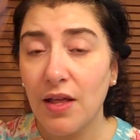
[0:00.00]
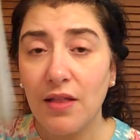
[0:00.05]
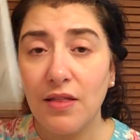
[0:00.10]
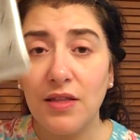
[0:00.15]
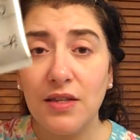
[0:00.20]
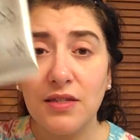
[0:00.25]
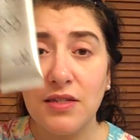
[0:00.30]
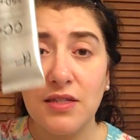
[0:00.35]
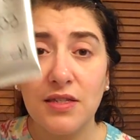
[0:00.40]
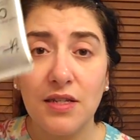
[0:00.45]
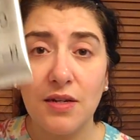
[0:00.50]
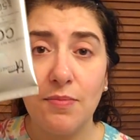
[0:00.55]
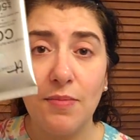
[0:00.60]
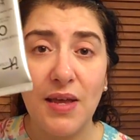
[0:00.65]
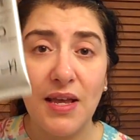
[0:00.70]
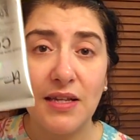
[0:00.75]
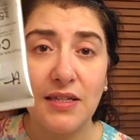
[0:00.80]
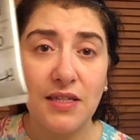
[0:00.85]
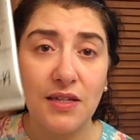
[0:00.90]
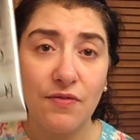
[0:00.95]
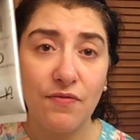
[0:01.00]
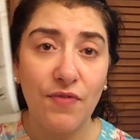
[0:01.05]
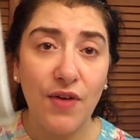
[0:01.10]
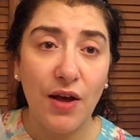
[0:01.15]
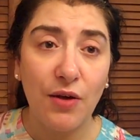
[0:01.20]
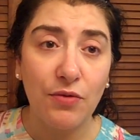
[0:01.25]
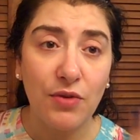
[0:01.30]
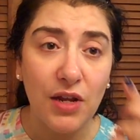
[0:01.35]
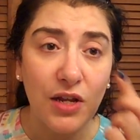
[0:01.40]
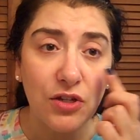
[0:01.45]
This is an amazing
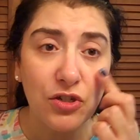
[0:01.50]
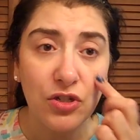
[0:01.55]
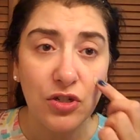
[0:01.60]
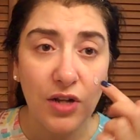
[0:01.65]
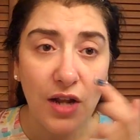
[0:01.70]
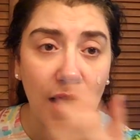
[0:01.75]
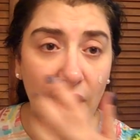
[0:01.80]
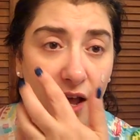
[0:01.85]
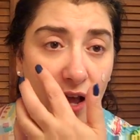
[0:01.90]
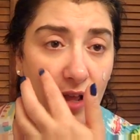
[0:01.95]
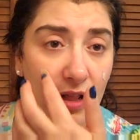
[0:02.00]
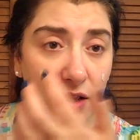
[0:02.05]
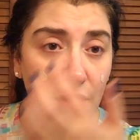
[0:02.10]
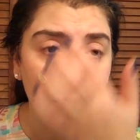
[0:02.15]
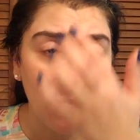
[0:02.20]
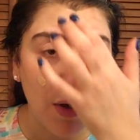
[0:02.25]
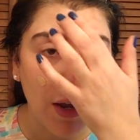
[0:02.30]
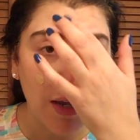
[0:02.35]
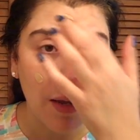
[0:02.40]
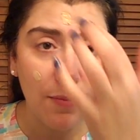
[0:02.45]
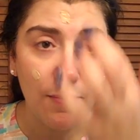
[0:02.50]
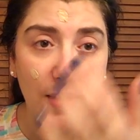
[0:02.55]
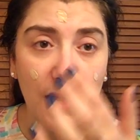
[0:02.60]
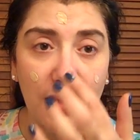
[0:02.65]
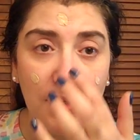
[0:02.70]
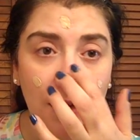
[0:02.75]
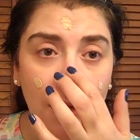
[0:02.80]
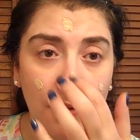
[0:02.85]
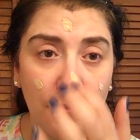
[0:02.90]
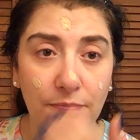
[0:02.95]
foundation. I highly
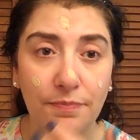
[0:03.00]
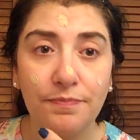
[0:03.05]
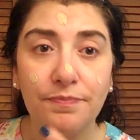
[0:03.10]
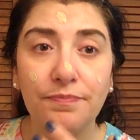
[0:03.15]
recommend it.